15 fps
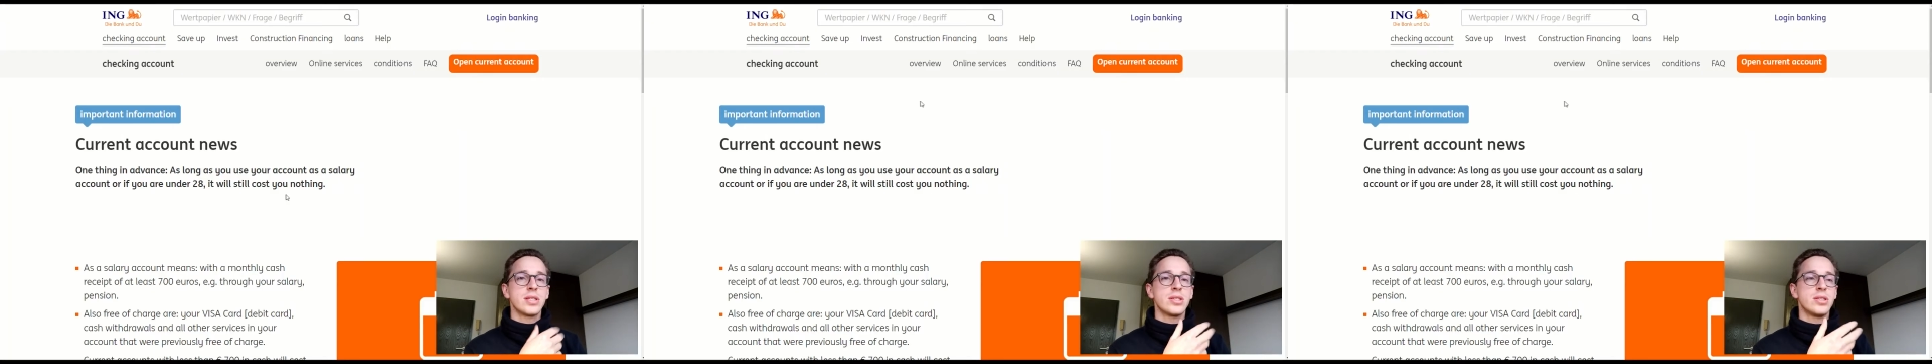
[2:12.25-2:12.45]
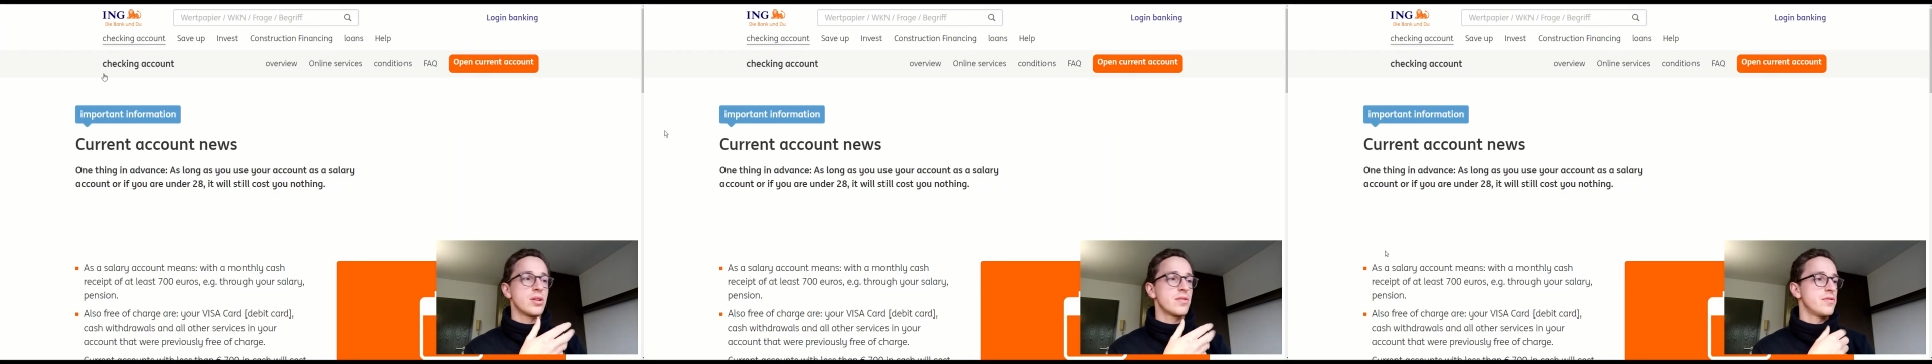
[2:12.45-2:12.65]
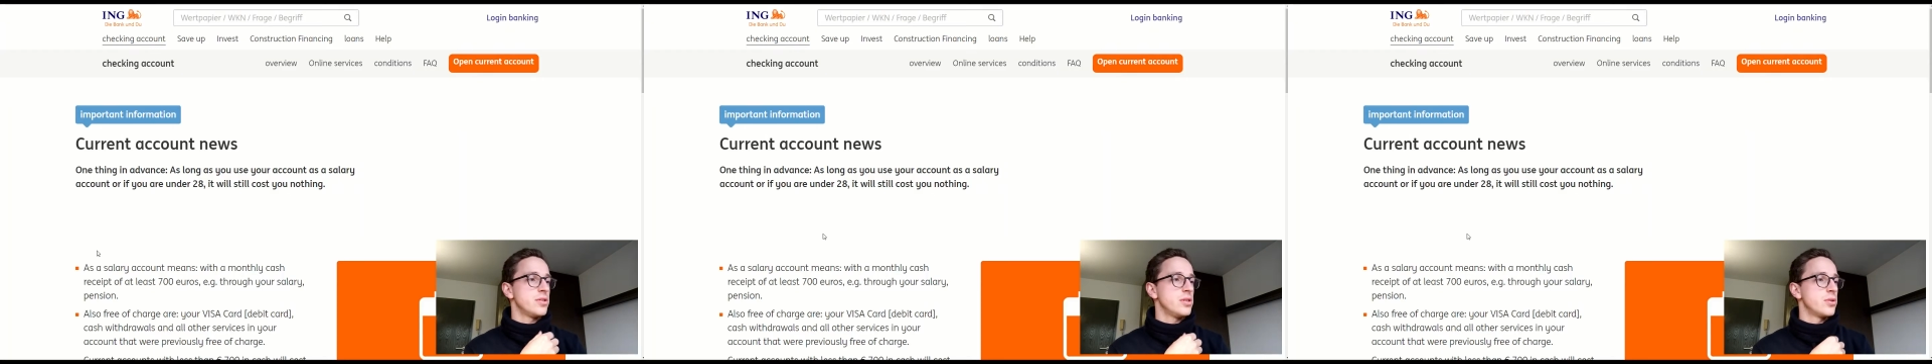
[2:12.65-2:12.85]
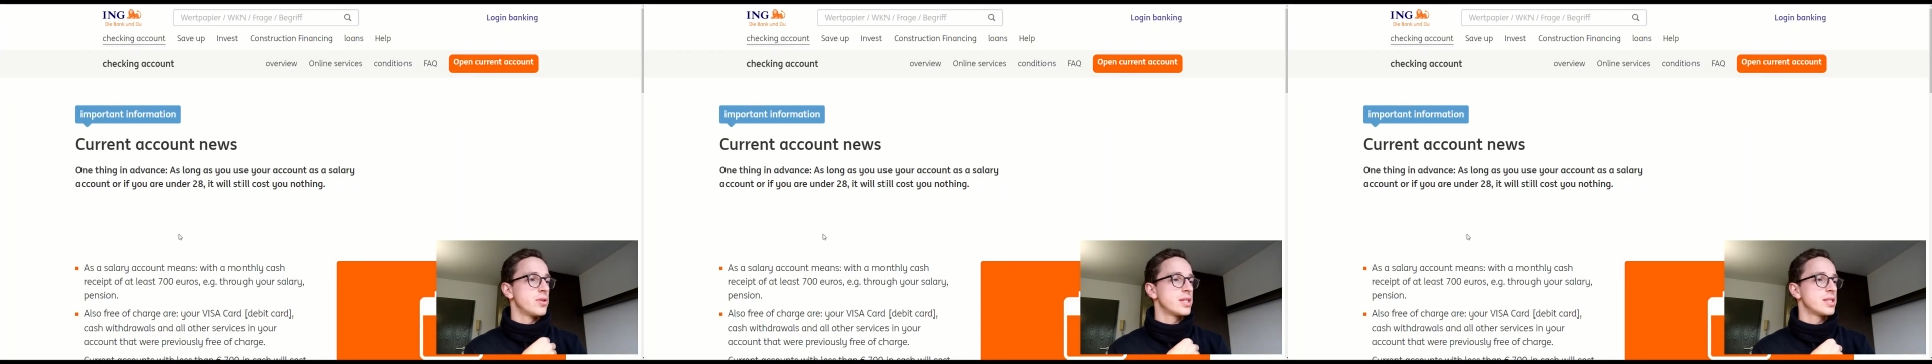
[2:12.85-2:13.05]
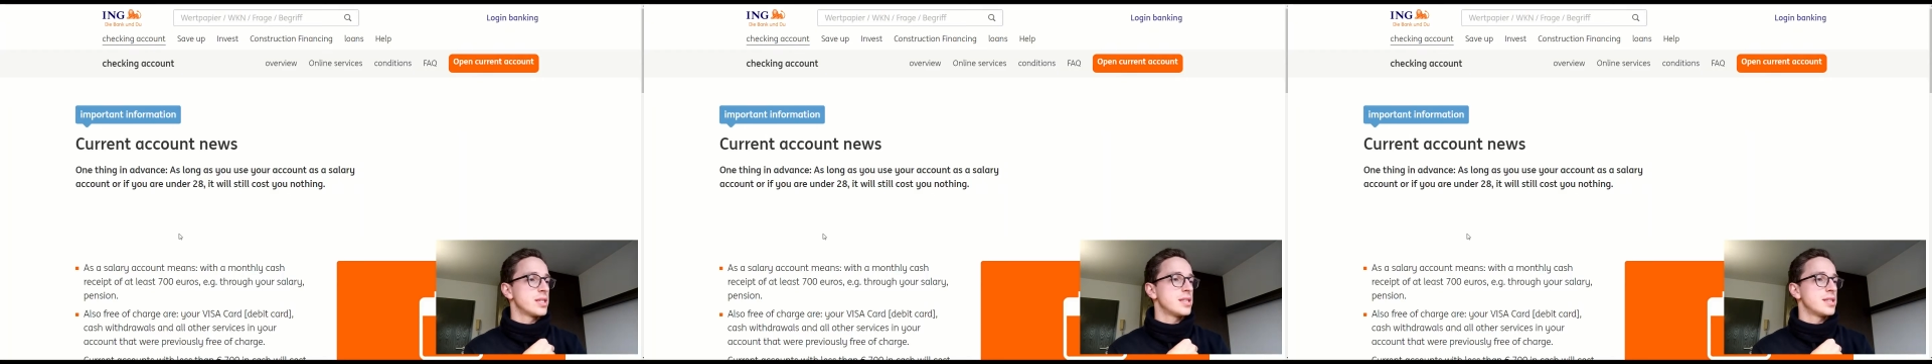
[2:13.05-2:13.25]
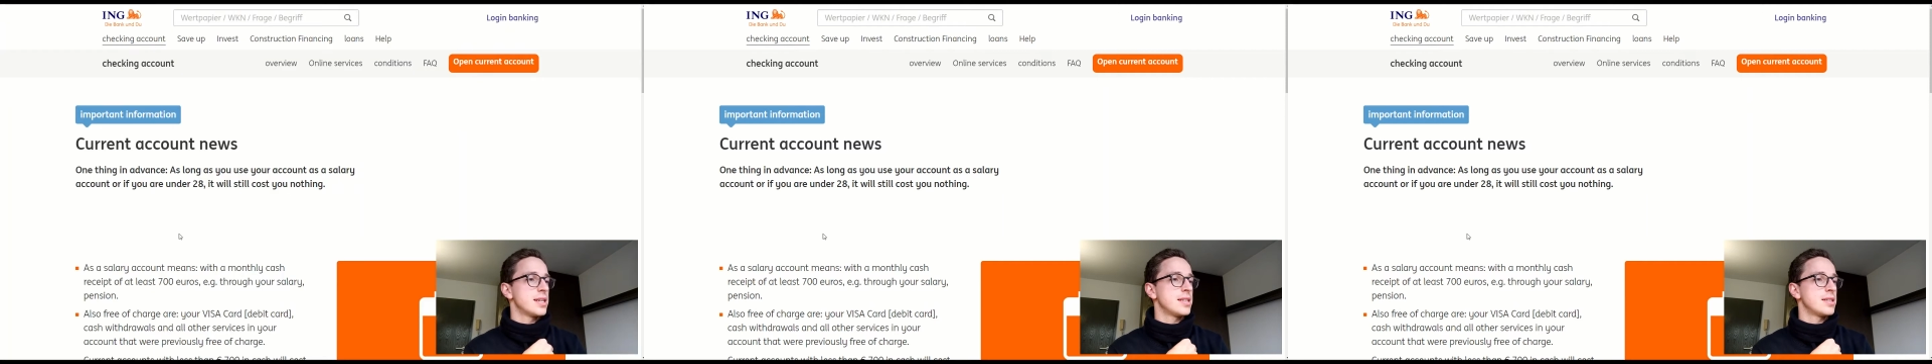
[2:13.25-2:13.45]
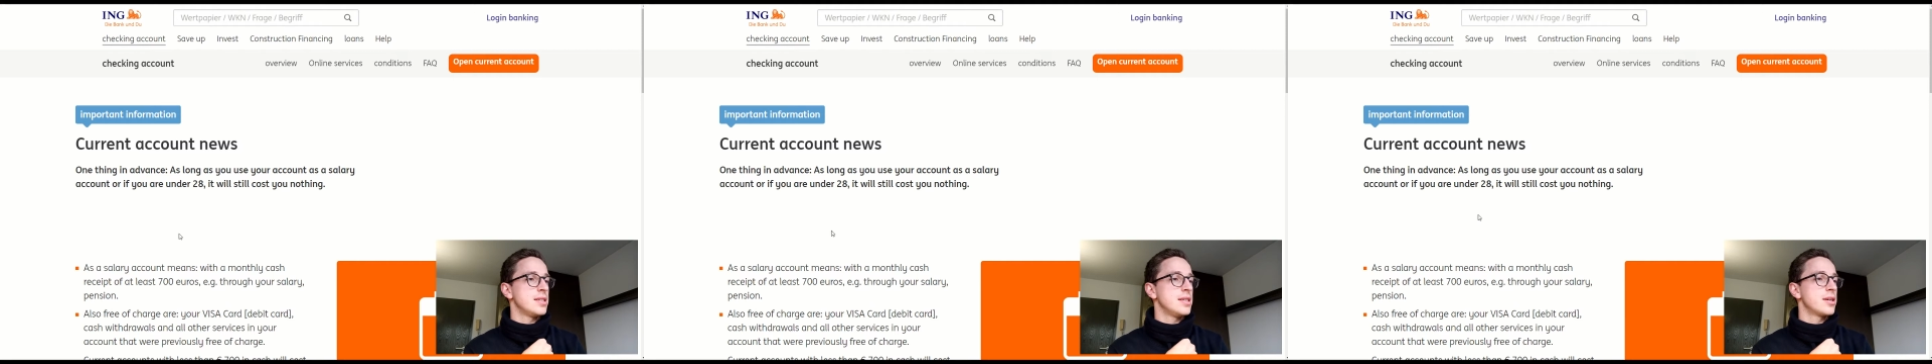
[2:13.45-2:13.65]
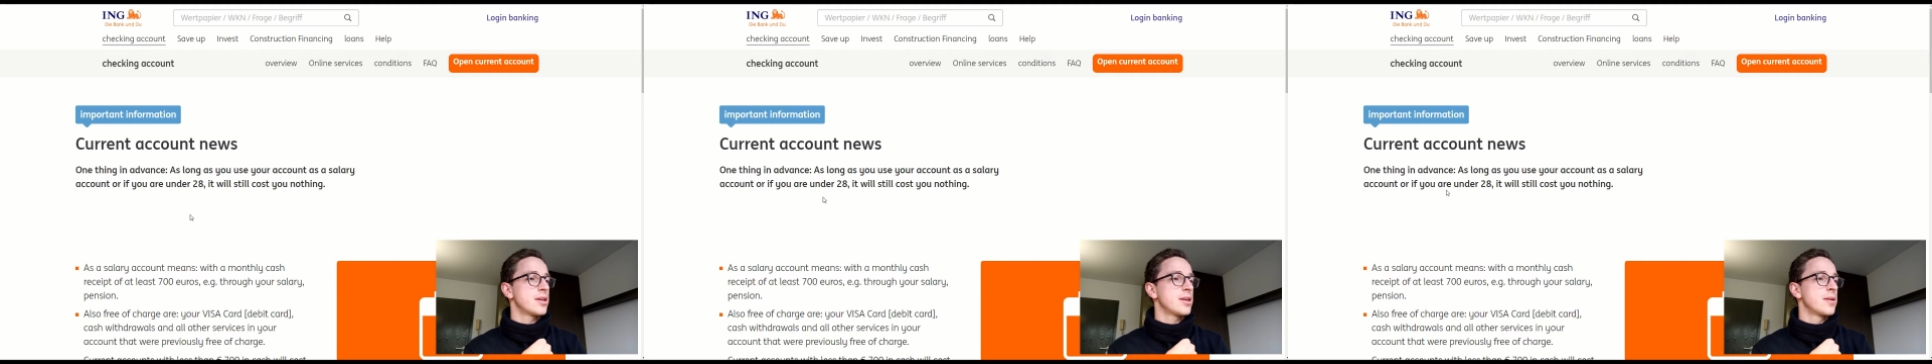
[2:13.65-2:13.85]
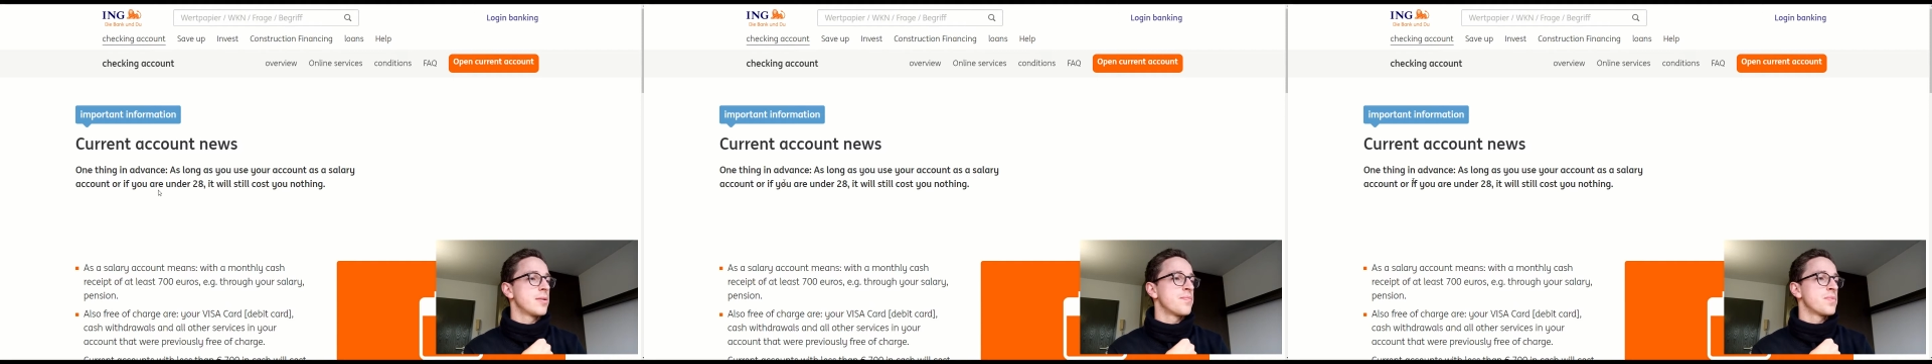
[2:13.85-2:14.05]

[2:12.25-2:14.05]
is not for you. As it says here,